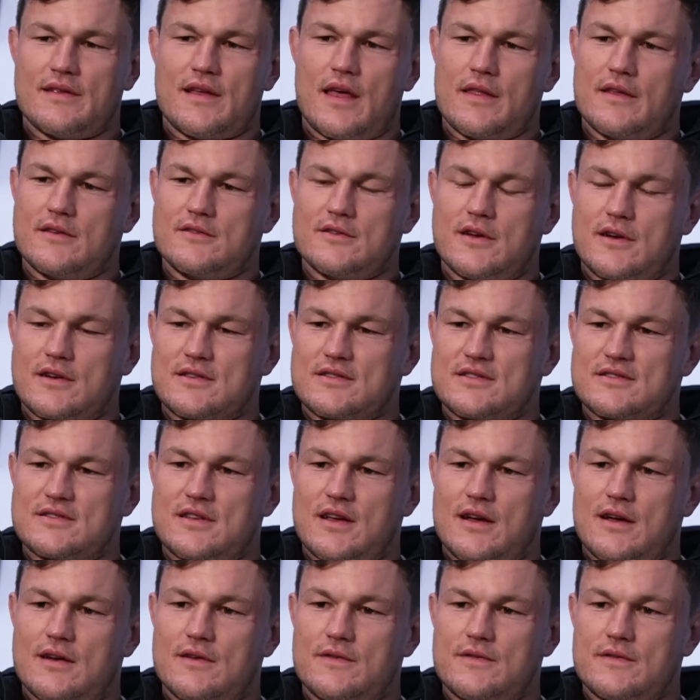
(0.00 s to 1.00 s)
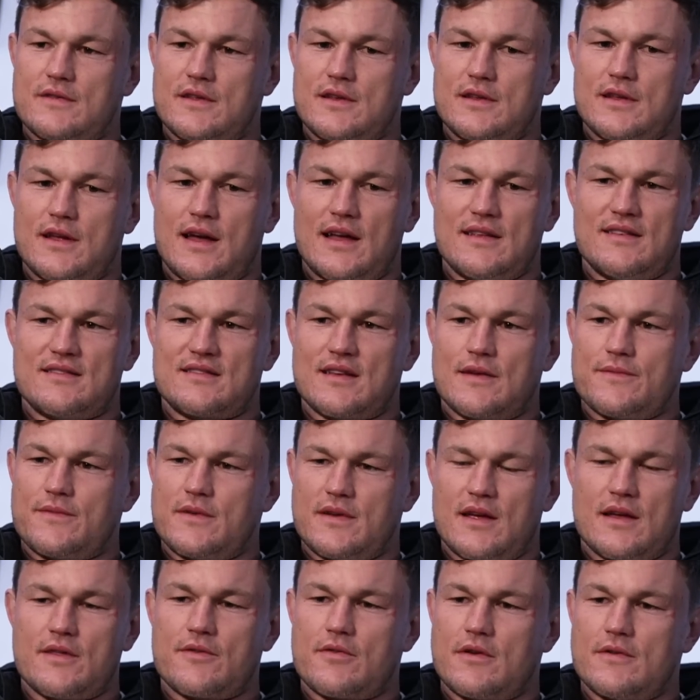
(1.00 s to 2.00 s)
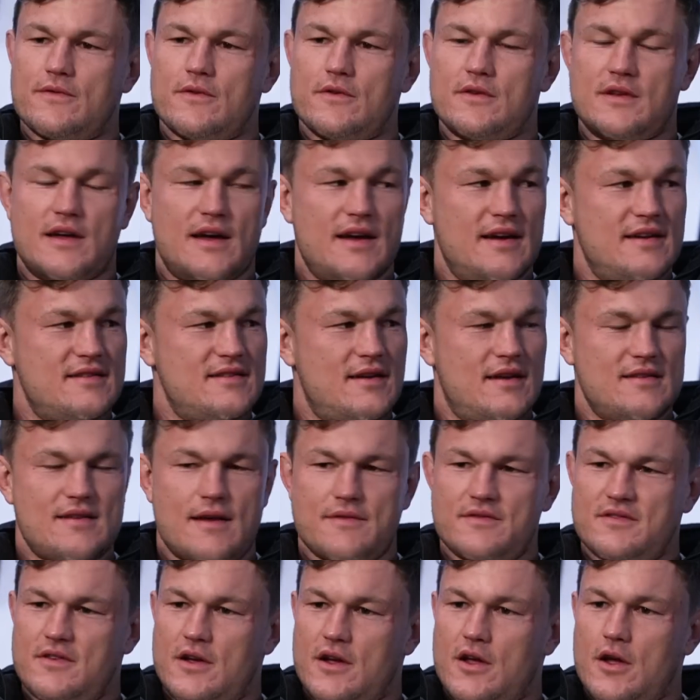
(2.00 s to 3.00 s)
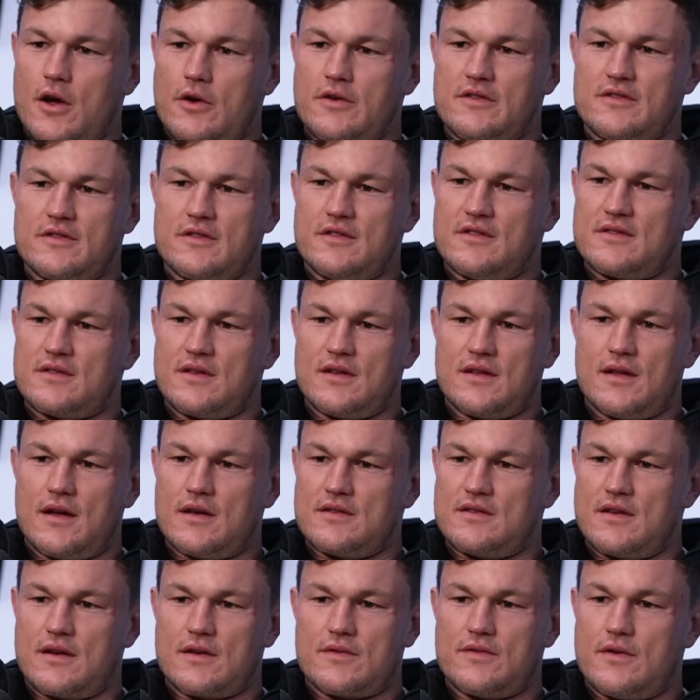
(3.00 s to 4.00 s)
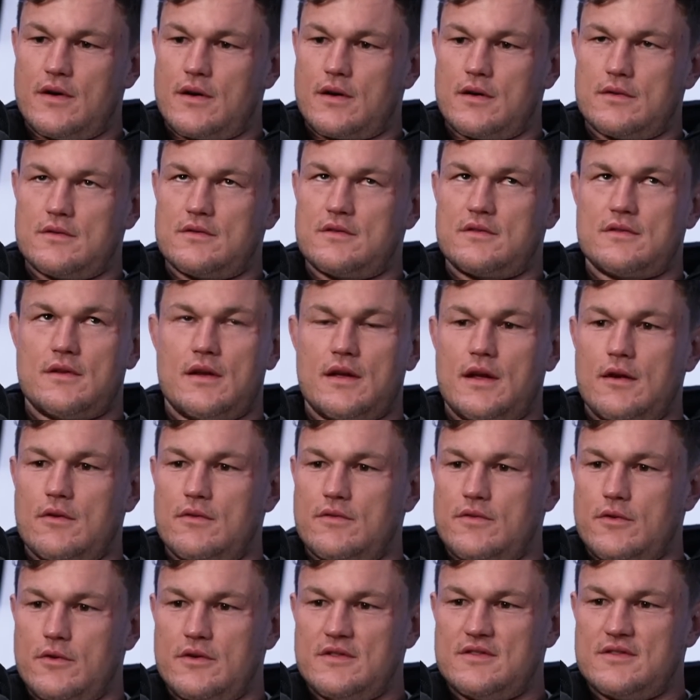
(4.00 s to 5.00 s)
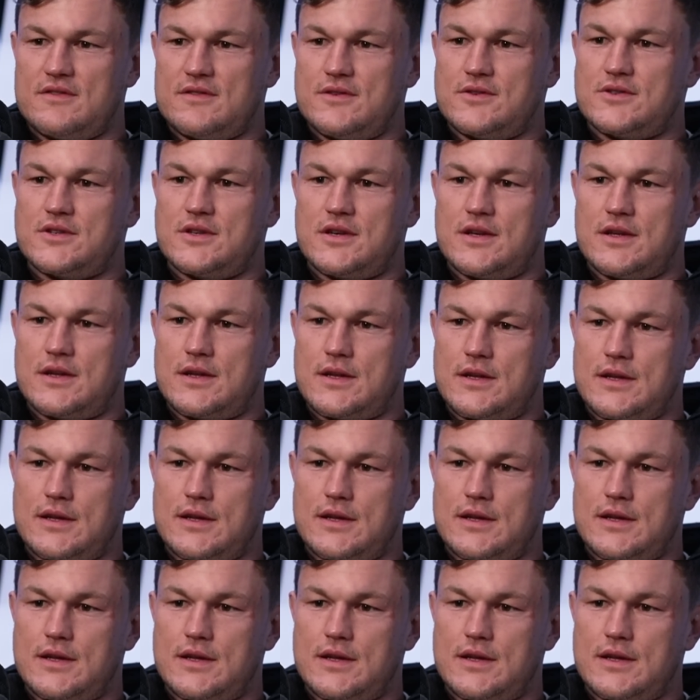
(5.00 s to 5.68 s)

Other drugs and stuff. And then I hadn't slept for 3 or 4 days. And I was having psychosis. And I was like, fuck, I was just like hearing voices and shit.